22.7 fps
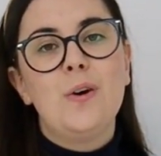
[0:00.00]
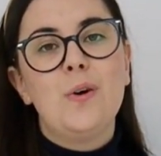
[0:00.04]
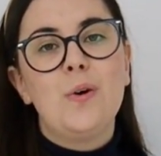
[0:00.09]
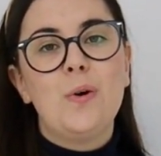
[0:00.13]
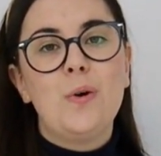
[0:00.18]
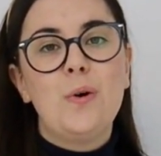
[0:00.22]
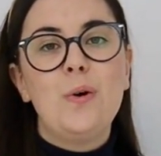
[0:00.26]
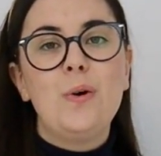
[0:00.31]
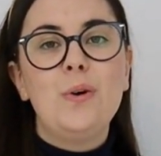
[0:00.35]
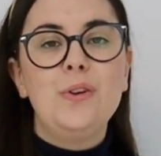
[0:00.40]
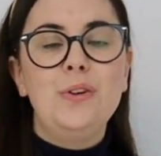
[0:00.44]

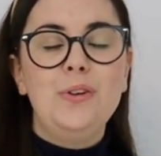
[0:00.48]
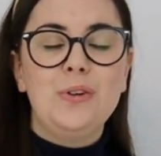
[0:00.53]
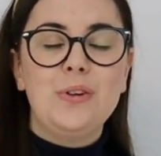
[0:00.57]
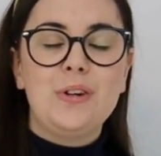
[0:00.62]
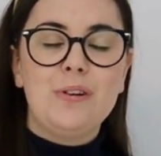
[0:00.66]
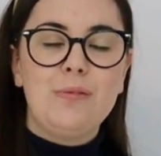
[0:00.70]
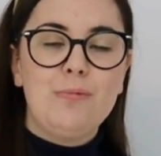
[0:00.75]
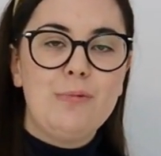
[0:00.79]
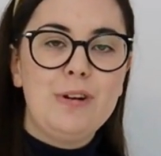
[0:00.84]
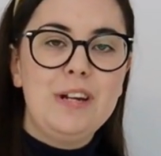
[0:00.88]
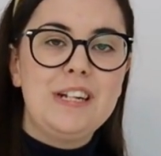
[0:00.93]
or you
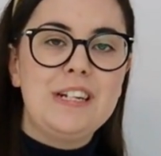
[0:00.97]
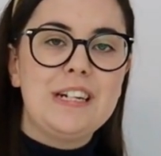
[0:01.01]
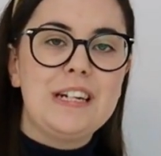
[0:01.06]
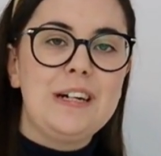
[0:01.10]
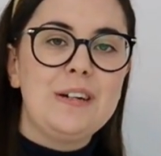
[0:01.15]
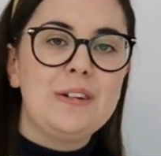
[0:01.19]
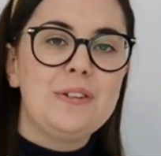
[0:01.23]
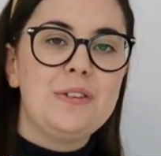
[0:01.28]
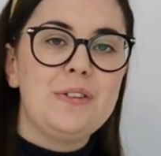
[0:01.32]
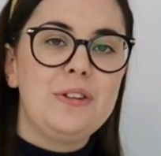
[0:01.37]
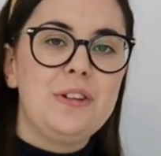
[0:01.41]
can reach
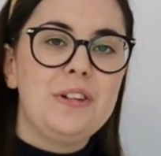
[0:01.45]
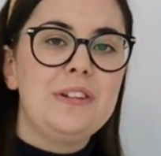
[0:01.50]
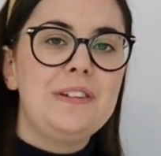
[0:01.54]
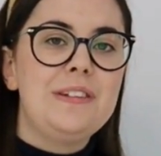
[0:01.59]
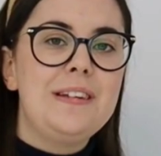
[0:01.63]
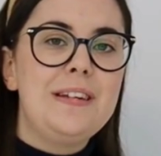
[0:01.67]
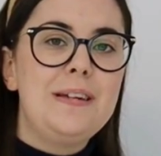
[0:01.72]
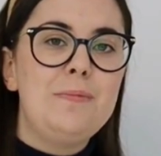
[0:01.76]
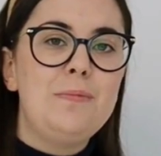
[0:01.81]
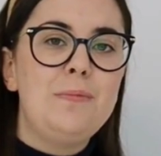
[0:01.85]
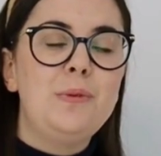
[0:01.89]
out to the
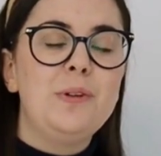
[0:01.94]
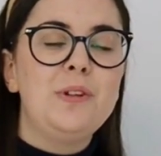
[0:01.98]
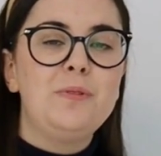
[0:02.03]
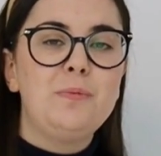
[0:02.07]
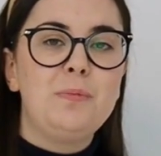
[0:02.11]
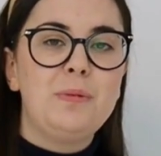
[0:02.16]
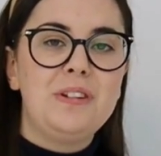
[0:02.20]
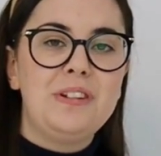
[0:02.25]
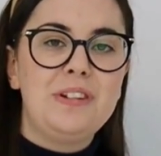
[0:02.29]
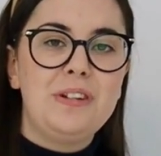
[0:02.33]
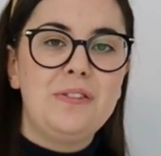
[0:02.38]
team with
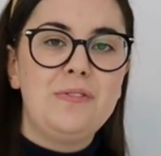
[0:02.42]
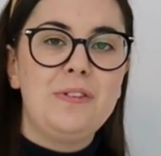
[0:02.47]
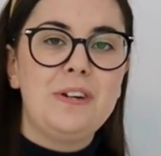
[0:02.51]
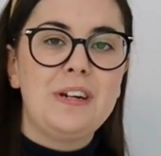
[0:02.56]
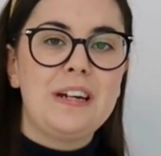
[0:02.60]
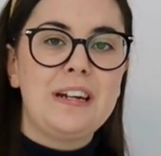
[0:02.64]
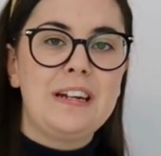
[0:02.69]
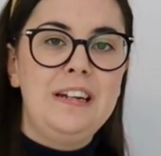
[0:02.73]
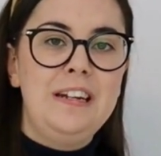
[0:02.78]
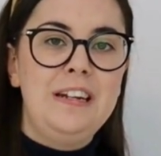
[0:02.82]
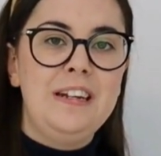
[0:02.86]
specific
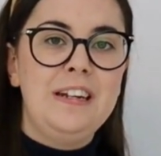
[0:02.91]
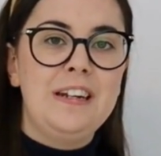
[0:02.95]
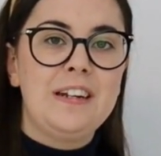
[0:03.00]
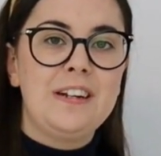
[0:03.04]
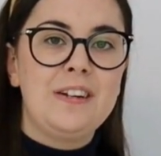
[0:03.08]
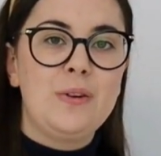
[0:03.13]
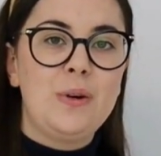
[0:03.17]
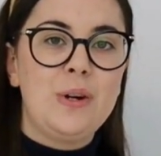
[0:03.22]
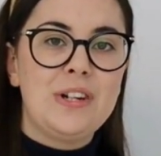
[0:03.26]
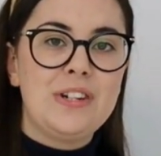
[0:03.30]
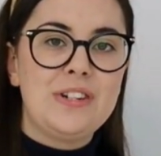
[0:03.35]

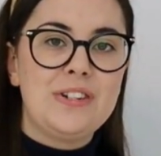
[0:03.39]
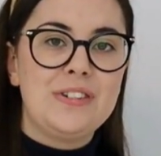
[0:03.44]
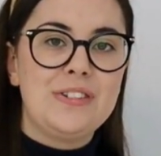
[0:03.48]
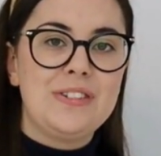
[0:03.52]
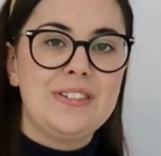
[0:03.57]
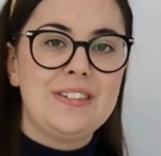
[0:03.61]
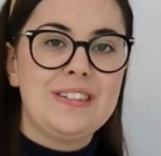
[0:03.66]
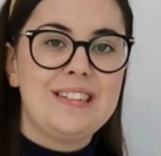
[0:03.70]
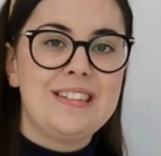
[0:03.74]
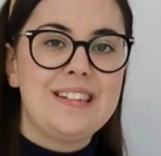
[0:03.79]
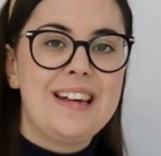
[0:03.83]
cleaning
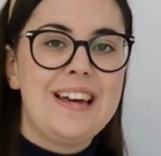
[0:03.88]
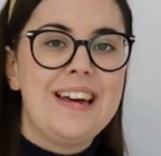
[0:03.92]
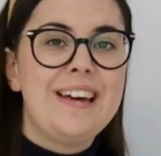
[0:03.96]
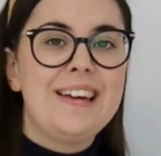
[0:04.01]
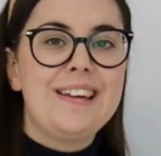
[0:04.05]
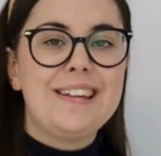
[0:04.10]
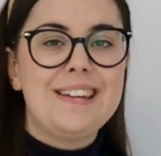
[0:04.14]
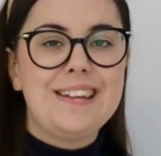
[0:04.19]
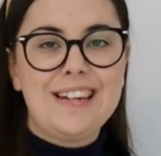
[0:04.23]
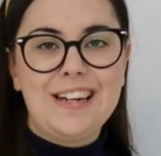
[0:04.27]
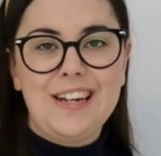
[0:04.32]
questions.
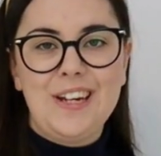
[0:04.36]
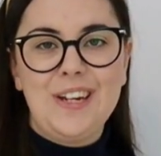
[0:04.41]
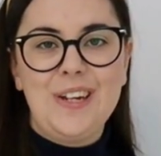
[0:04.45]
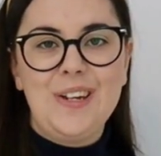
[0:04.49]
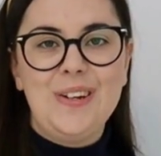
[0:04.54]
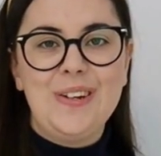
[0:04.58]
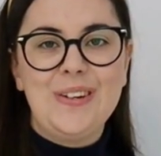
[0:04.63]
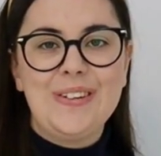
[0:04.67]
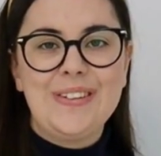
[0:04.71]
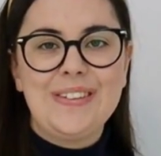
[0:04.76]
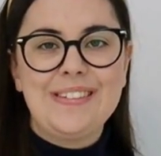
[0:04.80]

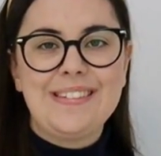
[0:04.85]
Thank you.